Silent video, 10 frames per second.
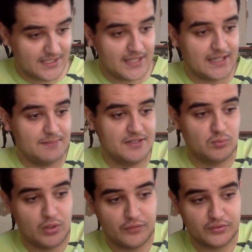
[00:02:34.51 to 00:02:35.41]
that game
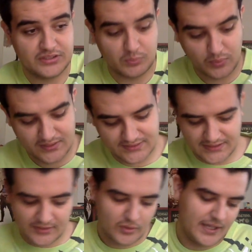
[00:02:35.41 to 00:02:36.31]
did well for some reason,
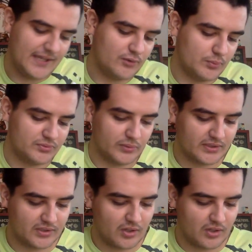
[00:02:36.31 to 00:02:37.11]
even though hate groups went